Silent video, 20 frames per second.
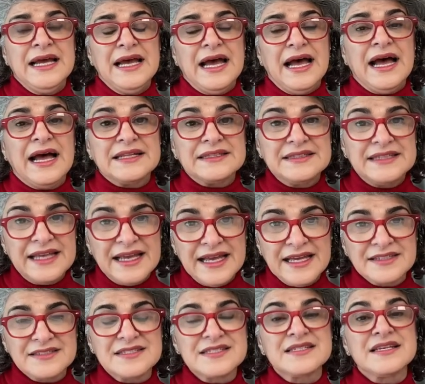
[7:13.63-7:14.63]
and
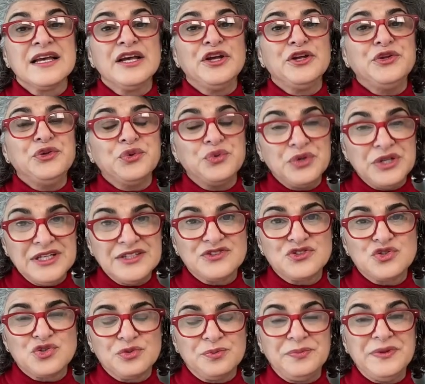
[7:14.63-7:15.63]
hence you need
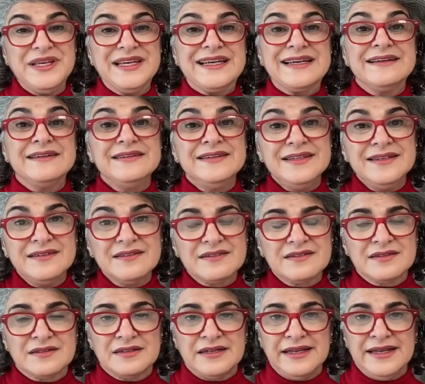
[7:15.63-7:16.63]
to be
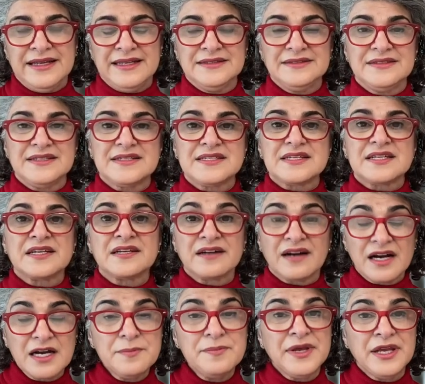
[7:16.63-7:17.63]
clearer in
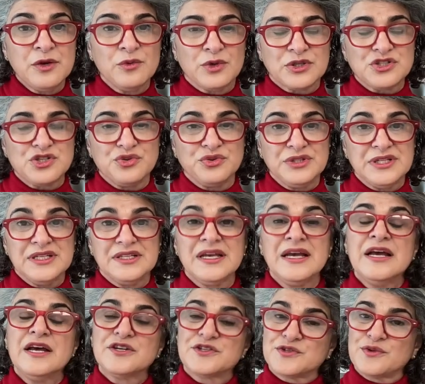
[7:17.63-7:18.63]
describing what you did
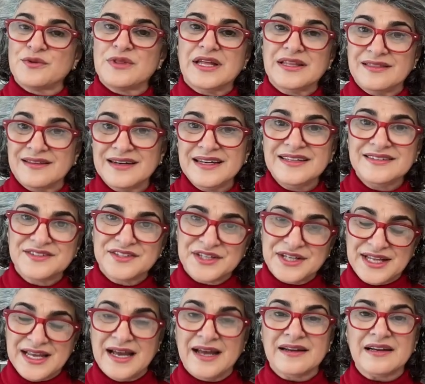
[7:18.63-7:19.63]
so that the reader
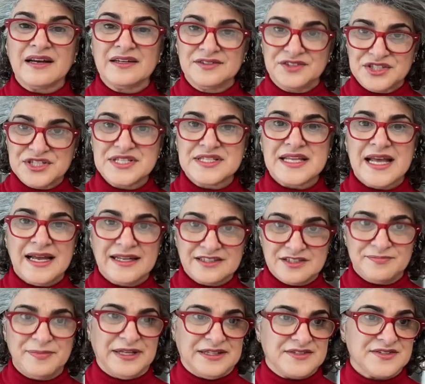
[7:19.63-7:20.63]
can understand
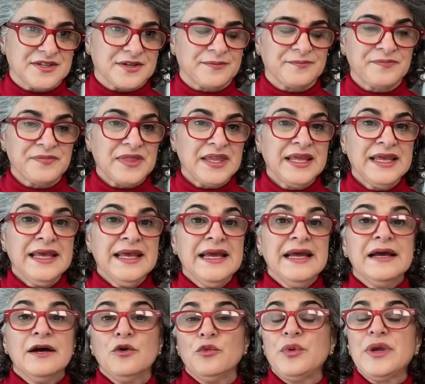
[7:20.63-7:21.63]
better.
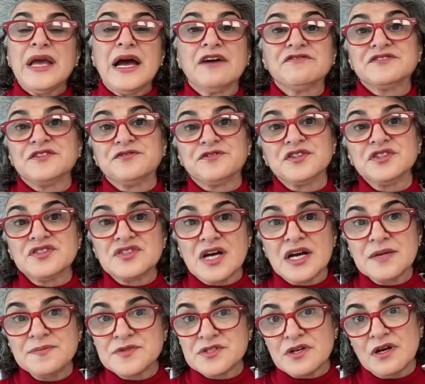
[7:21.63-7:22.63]
We have different
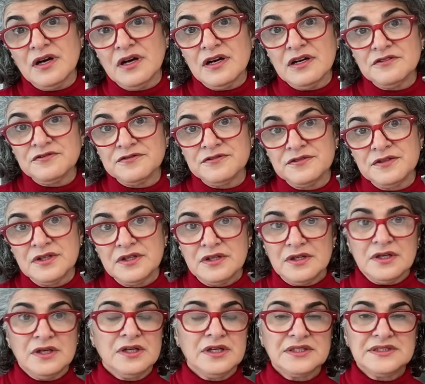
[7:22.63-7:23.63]
types of
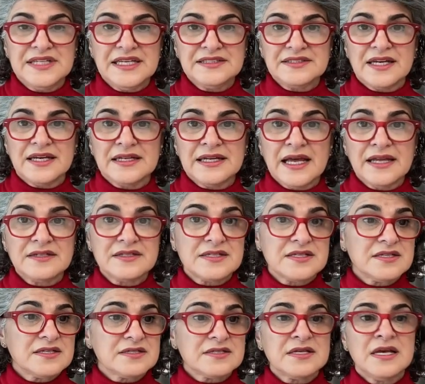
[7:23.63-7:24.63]
data
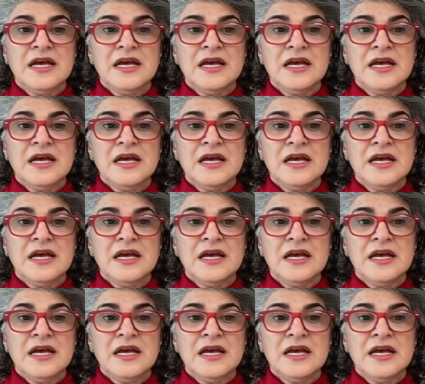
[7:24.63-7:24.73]
analysis.